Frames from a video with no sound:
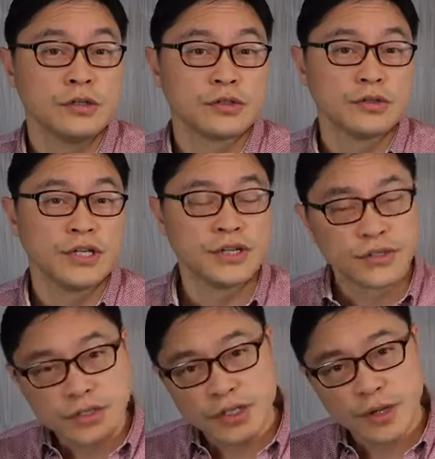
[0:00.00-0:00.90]
So
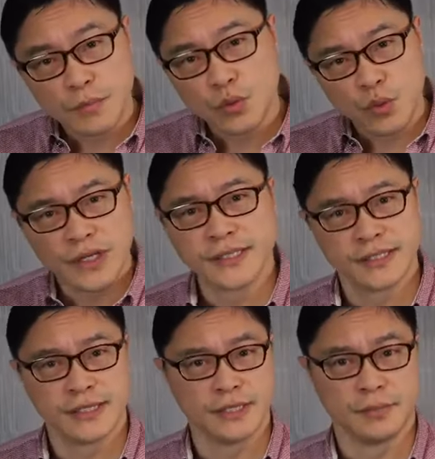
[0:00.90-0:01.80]
here's the number one
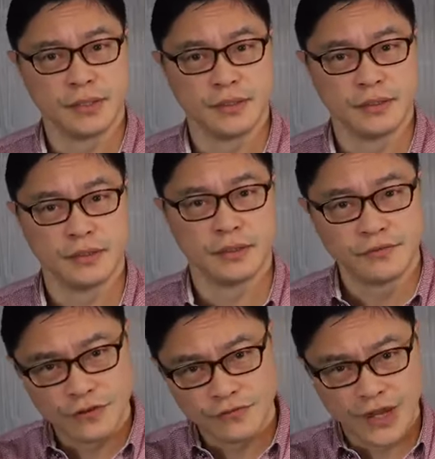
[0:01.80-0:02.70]
tip
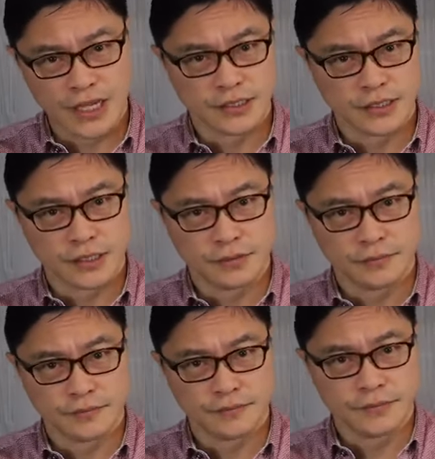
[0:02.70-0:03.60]
for fasting.
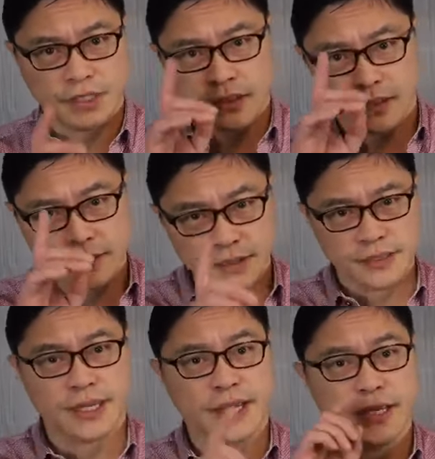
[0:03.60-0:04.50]

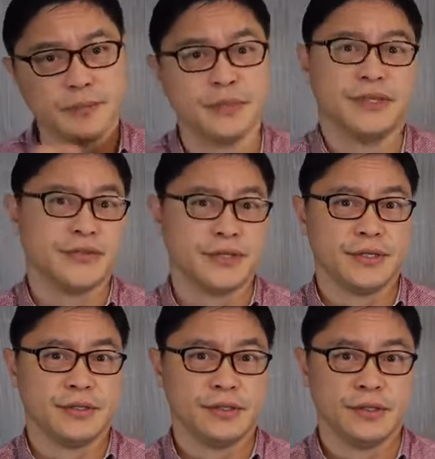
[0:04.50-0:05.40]
Stay busy.
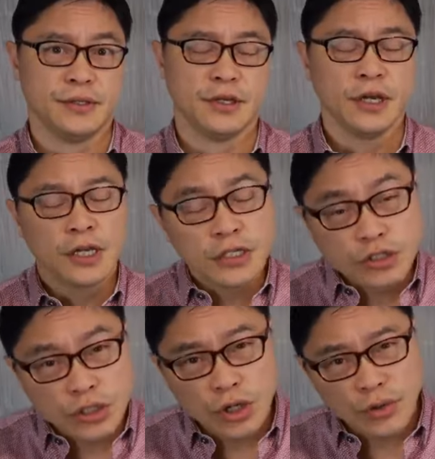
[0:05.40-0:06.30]

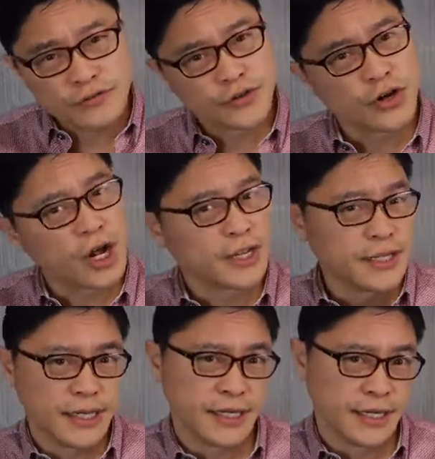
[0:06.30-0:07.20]
So if you're not
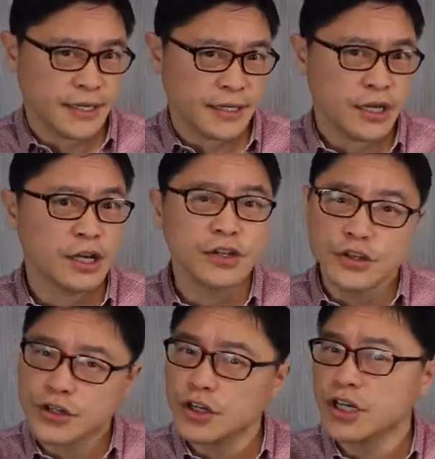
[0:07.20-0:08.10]
eating,
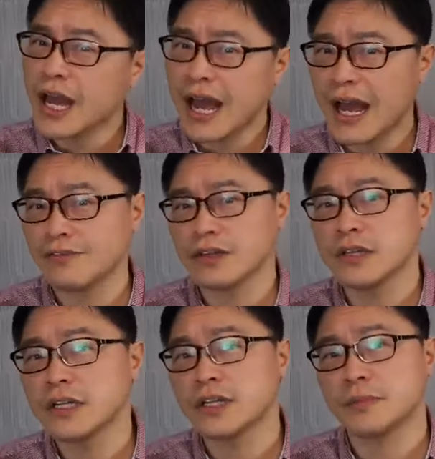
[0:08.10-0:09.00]
you're going to have a
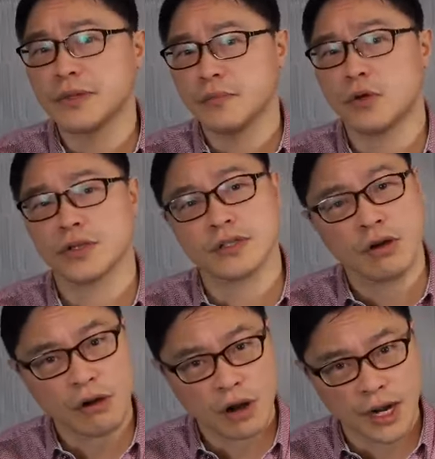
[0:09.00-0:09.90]
little bit more
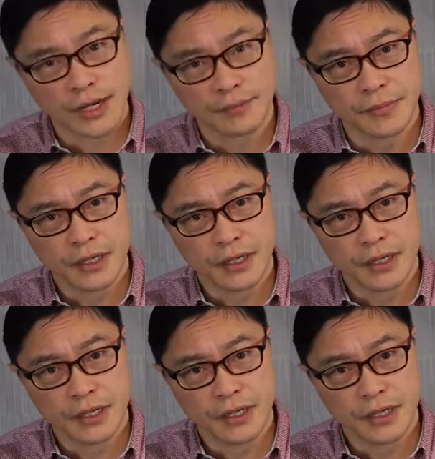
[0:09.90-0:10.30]
time.